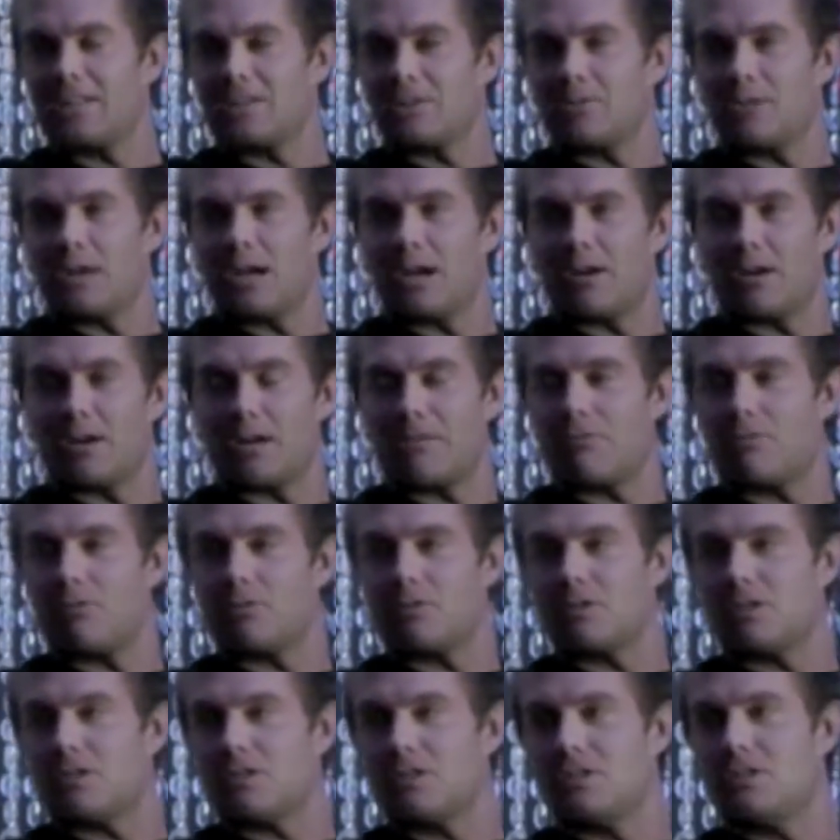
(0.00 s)
asked around and everyone
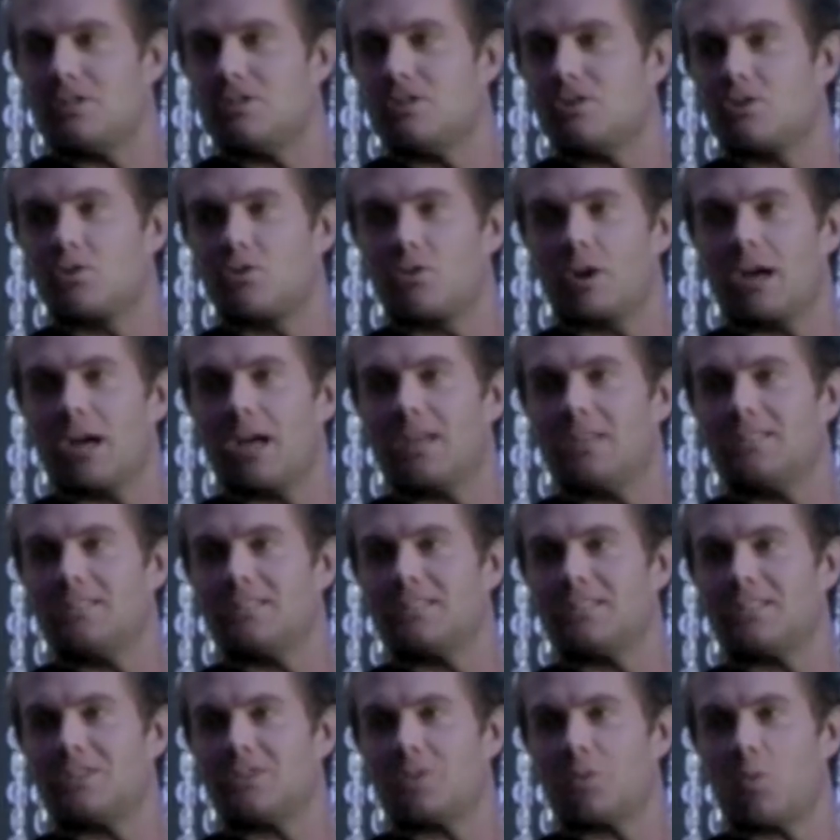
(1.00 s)
said she's the
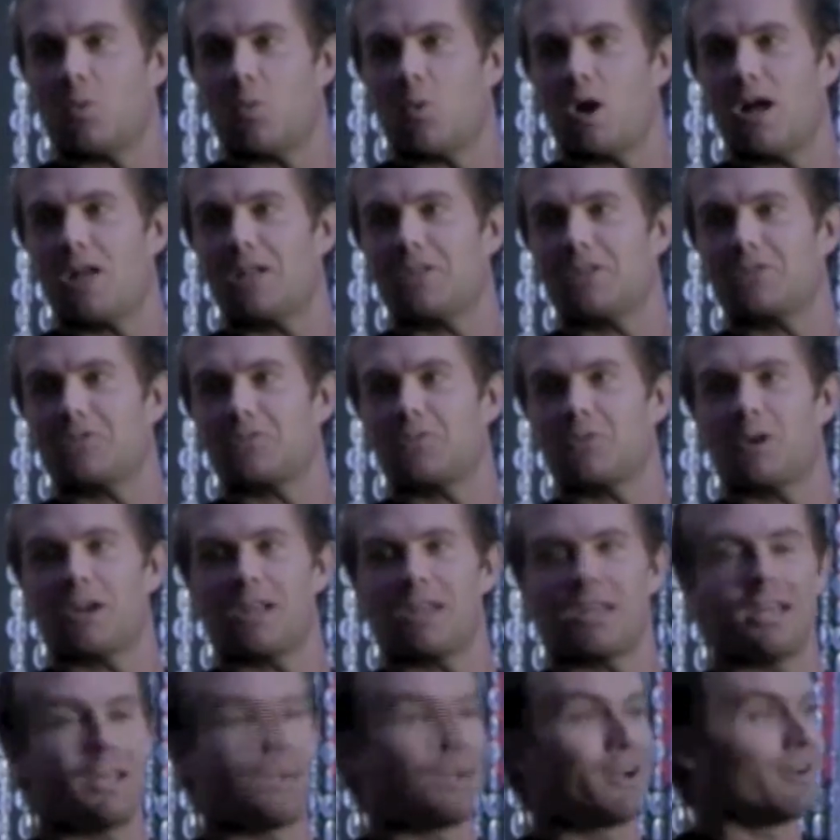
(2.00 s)
craziest and the wildest one
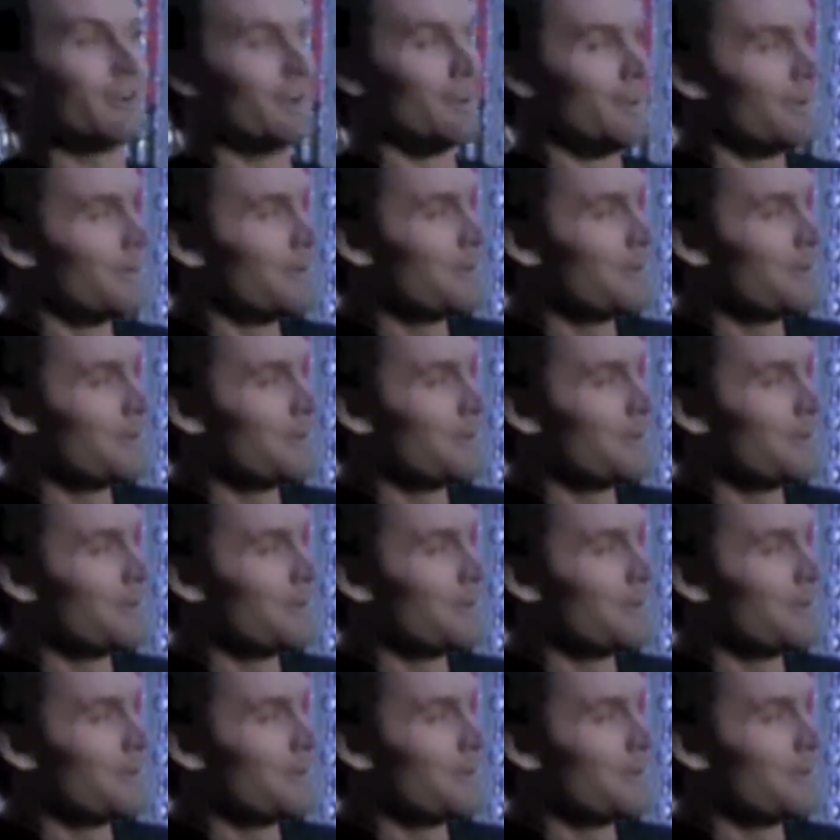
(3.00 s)
here.